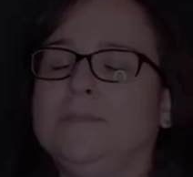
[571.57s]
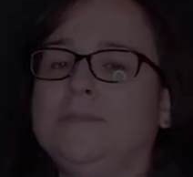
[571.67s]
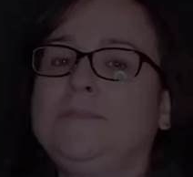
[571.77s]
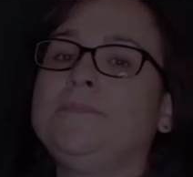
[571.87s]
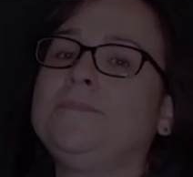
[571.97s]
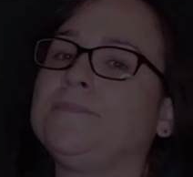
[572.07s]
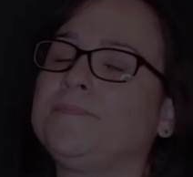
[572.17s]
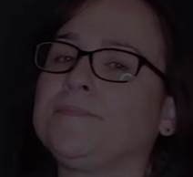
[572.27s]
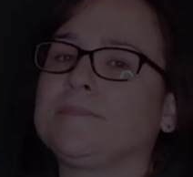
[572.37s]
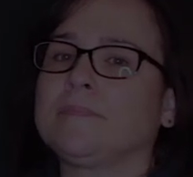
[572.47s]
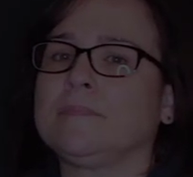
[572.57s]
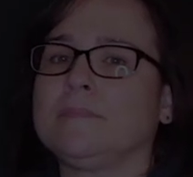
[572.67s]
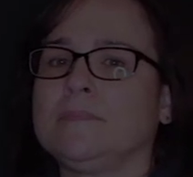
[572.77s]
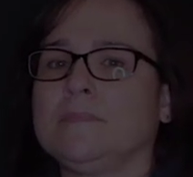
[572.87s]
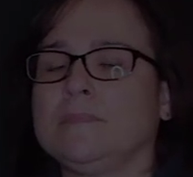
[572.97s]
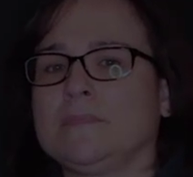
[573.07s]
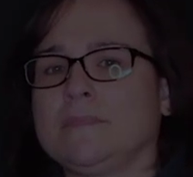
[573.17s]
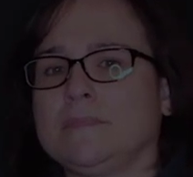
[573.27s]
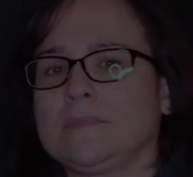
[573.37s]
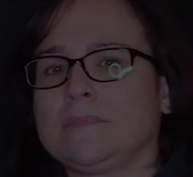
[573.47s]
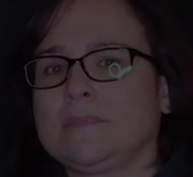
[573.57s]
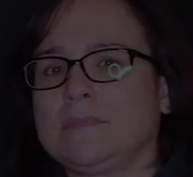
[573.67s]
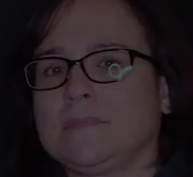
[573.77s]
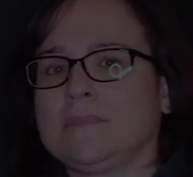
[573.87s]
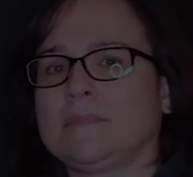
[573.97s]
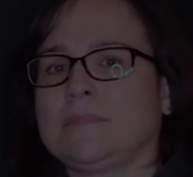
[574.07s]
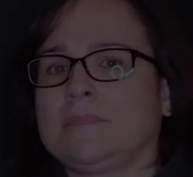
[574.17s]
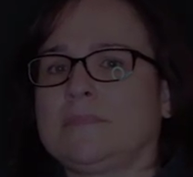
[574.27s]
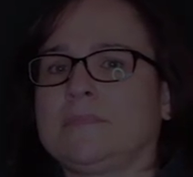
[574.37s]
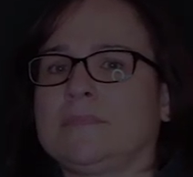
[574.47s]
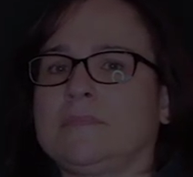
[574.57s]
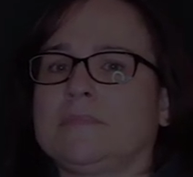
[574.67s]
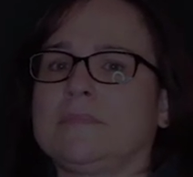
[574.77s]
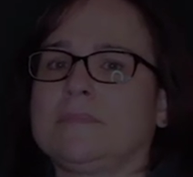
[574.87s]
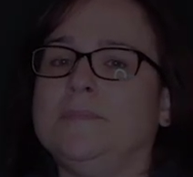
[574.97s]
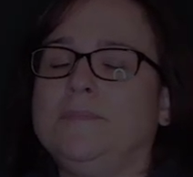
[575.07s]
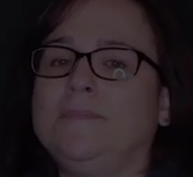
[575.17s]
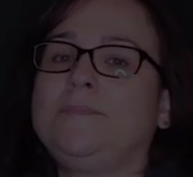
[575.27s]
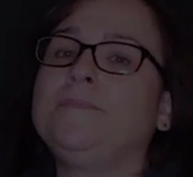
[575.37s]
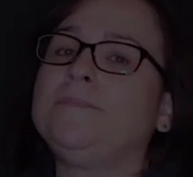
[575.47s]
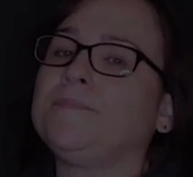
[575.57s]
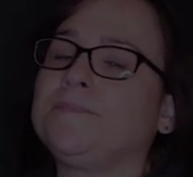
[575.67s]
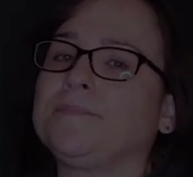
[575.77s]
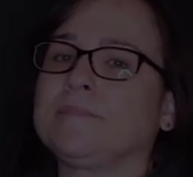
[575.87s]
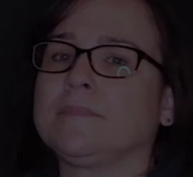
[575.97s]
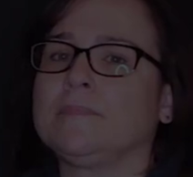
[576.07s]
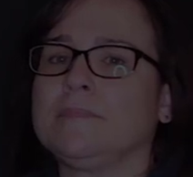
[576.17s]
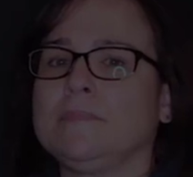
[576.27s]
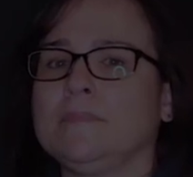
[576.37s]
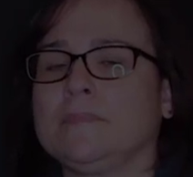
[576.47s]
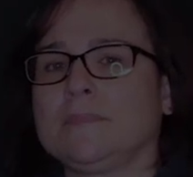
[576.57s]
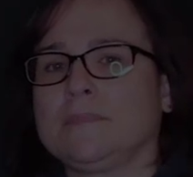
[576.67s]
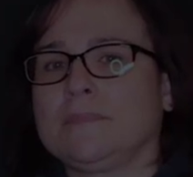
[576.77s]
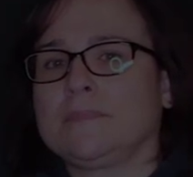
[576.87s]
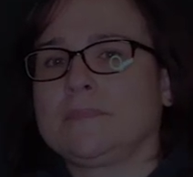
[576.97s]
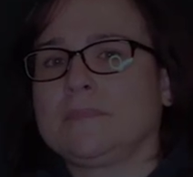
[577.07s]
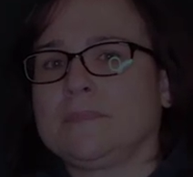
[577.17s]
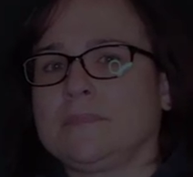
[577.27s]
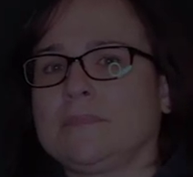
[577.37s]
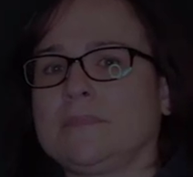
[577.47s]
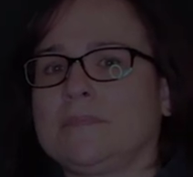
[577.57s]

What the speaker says: The person shown says nothing.